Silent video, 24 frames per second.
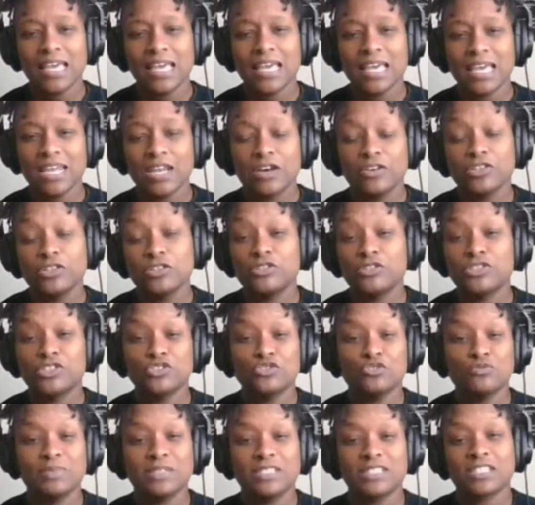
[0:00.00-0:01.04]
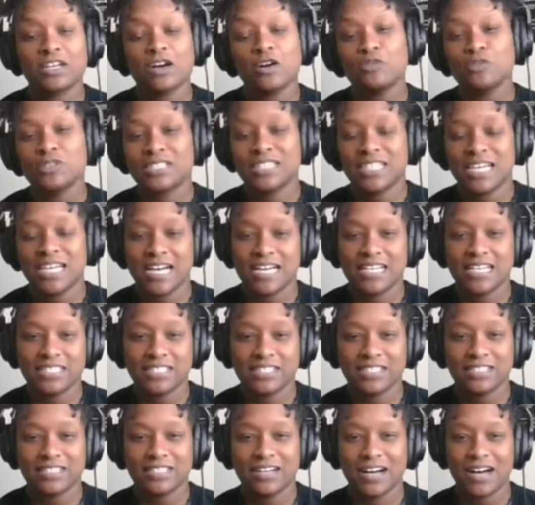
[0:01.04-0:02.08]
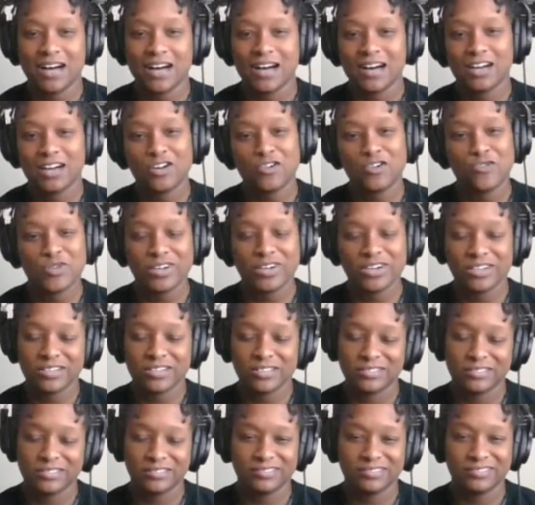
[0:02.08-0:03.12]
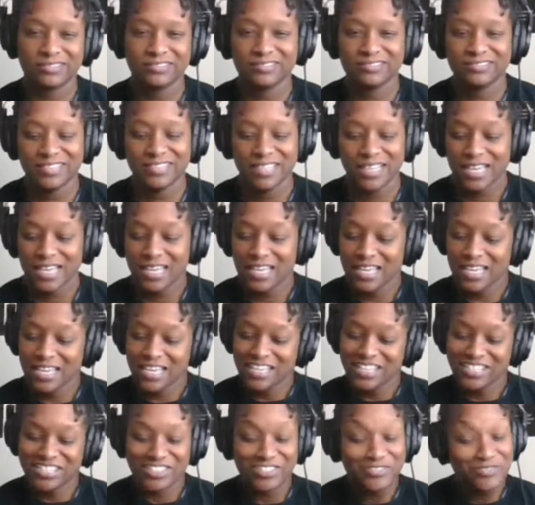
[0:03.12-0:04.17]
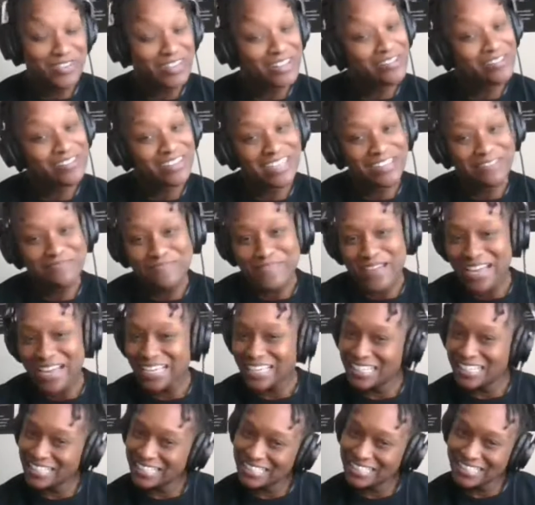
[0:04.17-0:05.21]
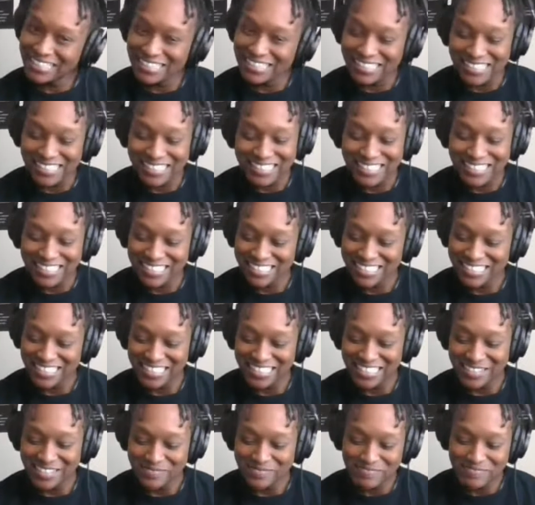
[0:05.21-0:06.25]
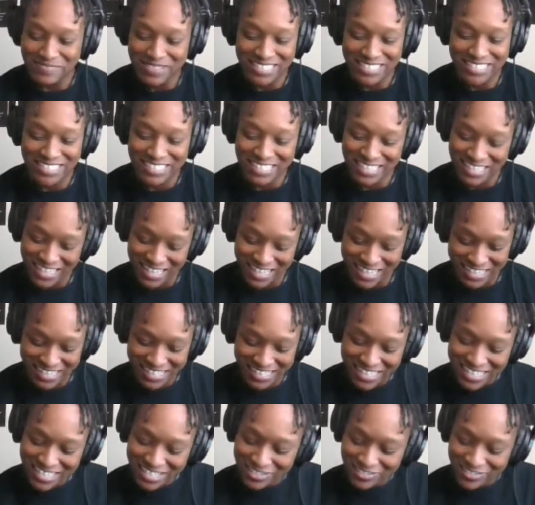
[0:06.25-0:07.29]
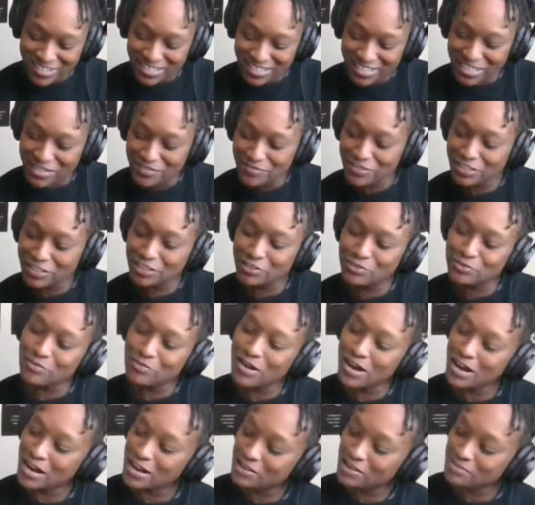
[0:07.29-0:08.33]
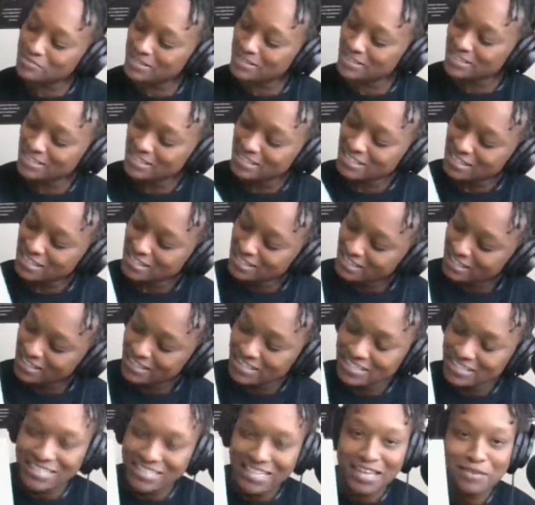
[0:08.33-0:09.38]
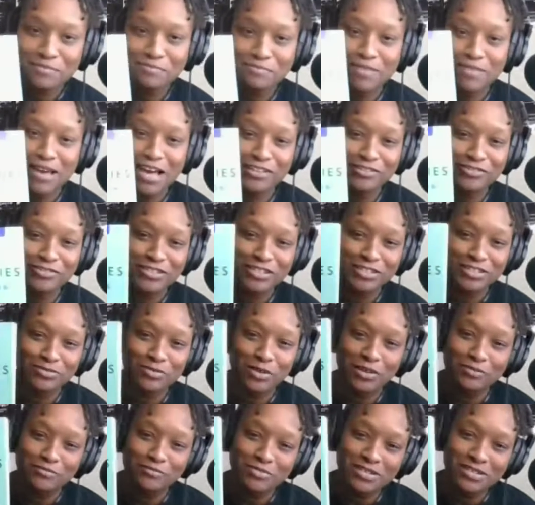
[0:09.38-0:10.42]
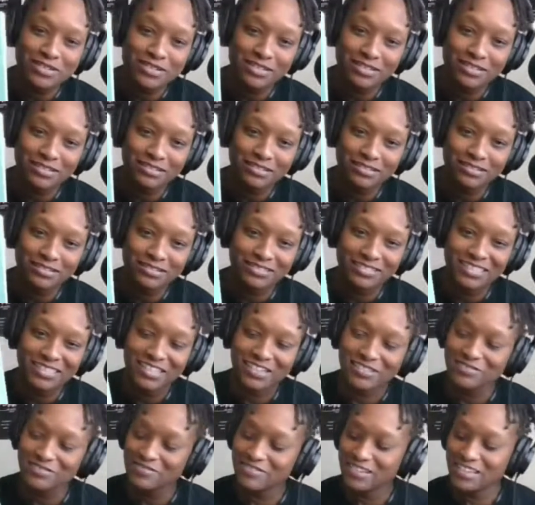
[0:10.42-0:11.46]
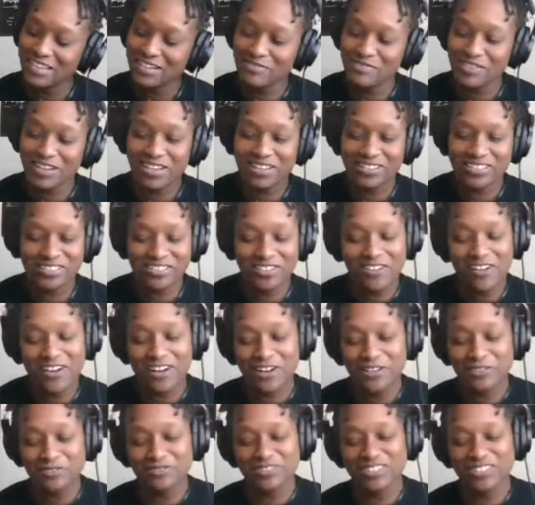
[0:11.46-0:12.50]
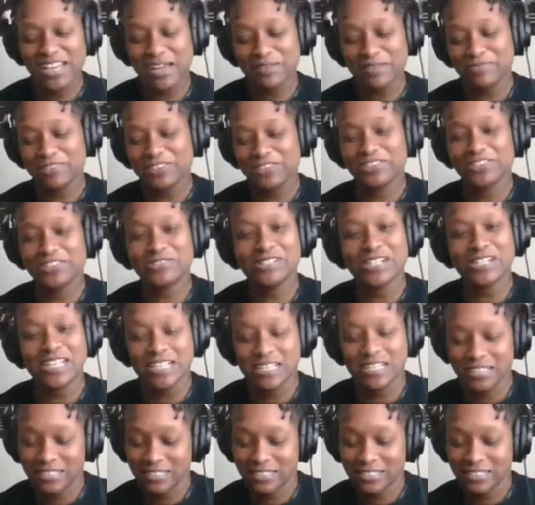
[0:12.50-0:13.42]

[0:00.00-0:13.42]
And on YouTube, it's Coach Ty's Corner. So we're going to get back into Miss Nedra Glover Tawab's The Set Boundaries Workbook. We're going to start on chapter 3.